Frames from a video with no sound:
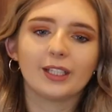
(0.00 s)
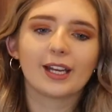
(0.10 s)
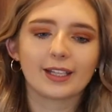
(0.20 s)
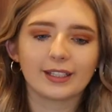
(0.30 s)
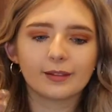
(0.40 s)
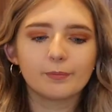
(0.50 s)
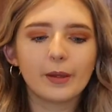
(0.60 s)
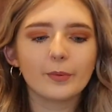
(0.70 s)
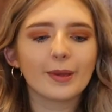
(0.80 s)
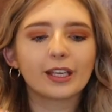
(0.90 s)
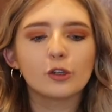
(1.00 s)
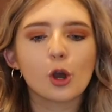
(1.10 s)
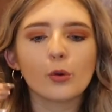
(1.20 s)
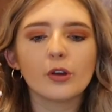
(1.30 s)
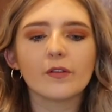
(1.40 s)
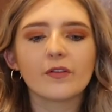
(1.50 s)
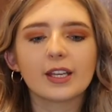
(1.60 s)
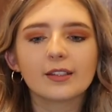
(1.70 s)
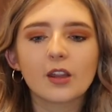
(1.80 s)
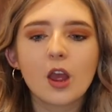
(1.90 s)
and maybe make a note of
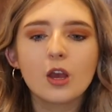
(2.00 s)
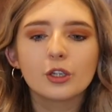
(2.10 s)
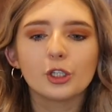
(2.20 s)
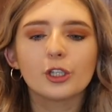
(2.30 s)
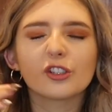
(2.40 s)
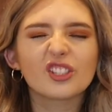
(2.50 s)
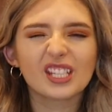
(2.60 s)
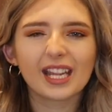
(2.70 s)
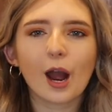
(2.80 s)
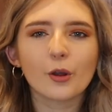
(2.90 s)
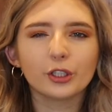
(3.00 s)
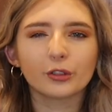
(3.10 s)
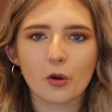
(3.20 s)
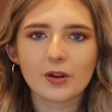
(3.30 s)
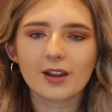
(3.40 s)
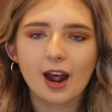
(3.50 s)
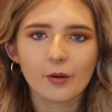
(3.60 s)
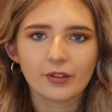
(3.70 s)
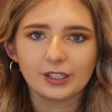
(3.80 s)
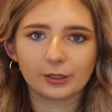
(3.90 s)
things so you can just see how you're growing and how things are